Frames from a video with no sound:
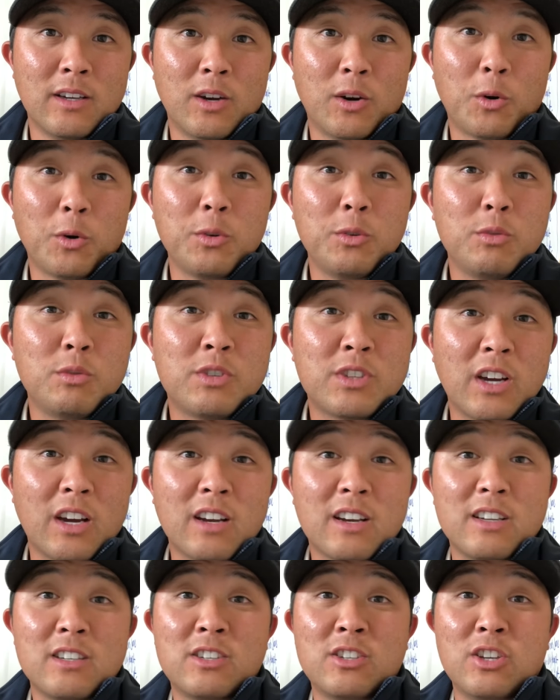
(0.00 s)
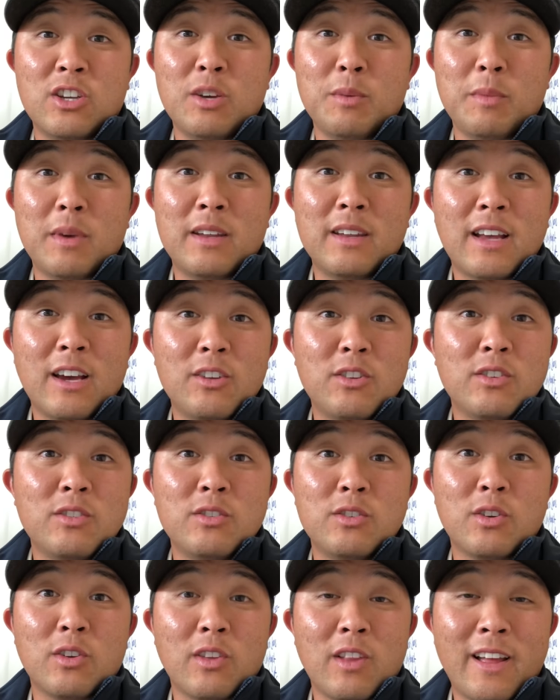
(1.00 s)
or you chunk a chip, and now
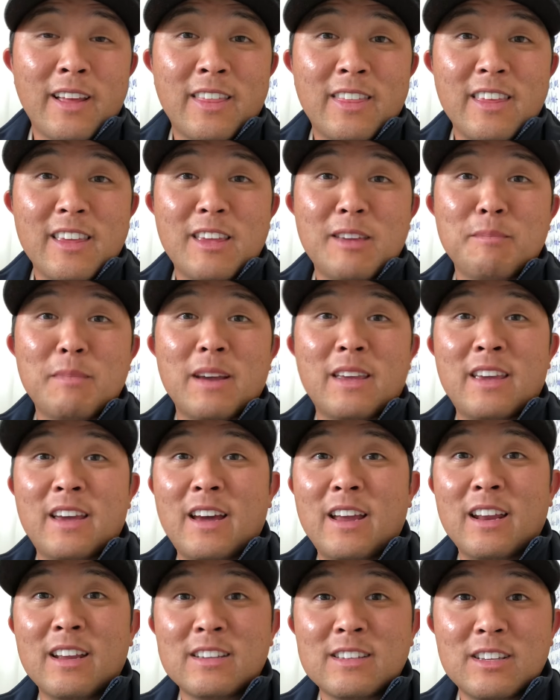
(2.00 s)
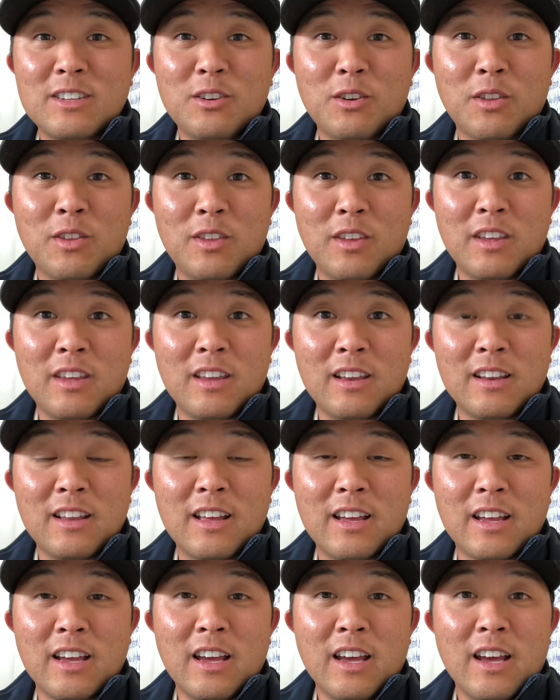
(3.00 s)
you're like thinking mechanics, and you're thinking
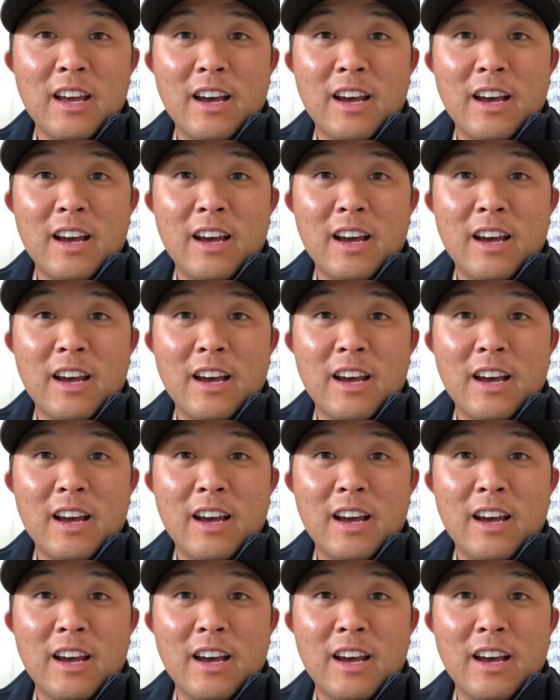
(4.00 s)
like